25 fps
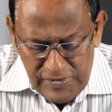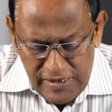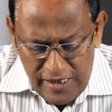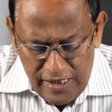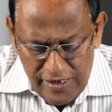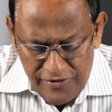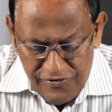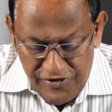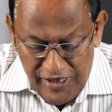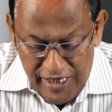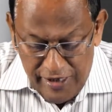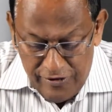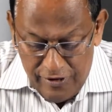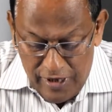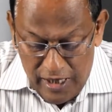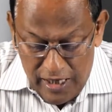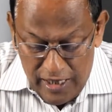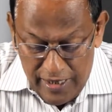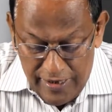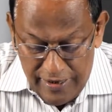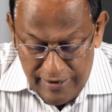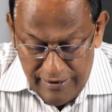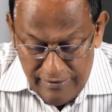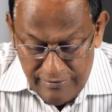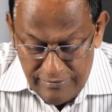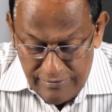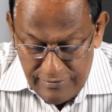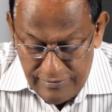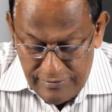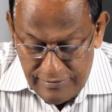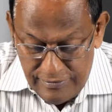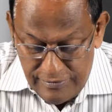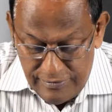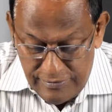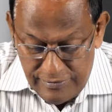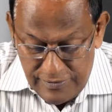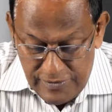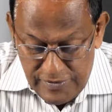there are
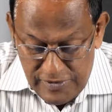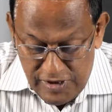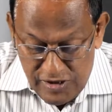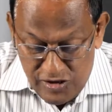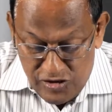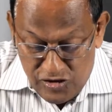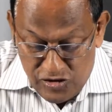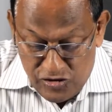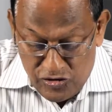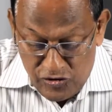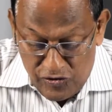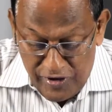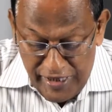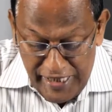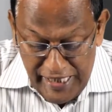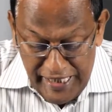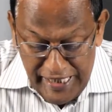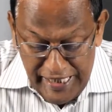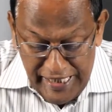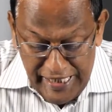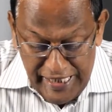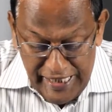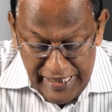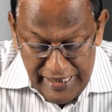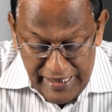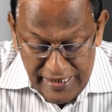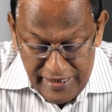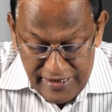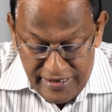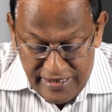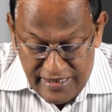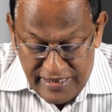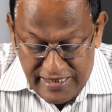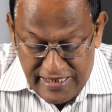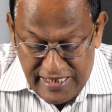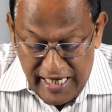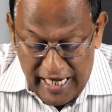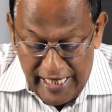three
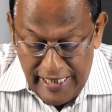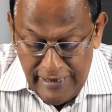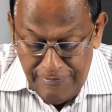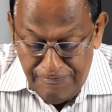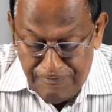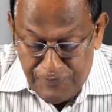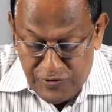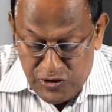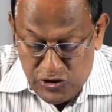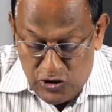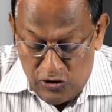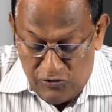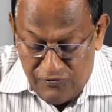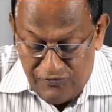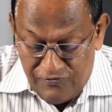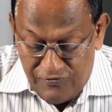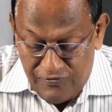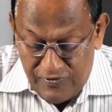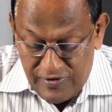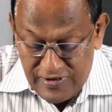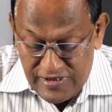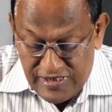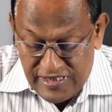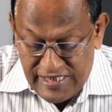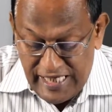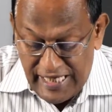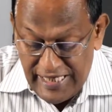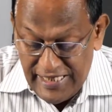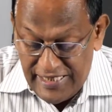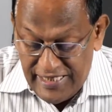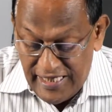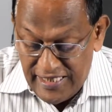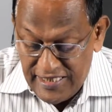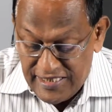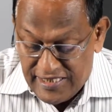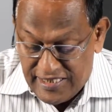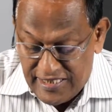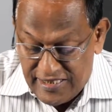types of
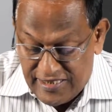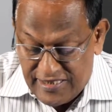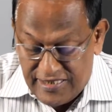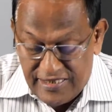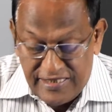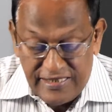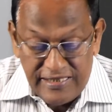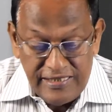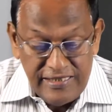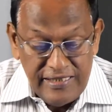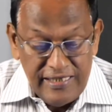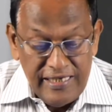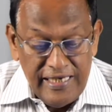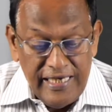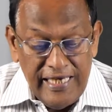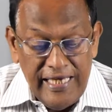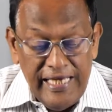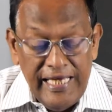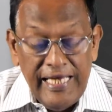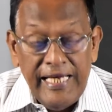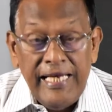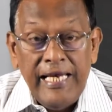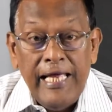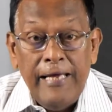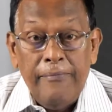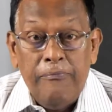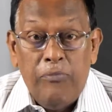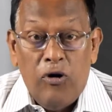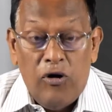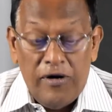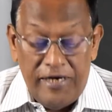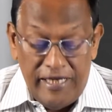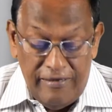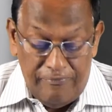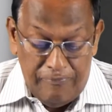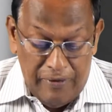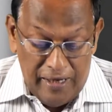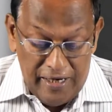sentences in a
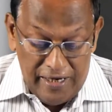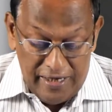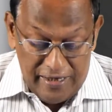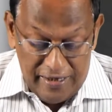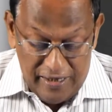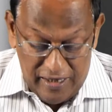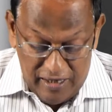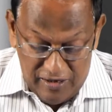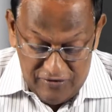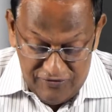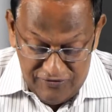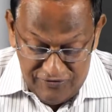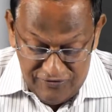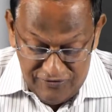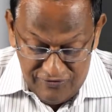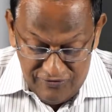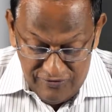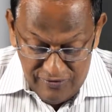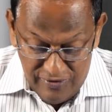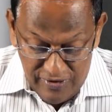body paragraph.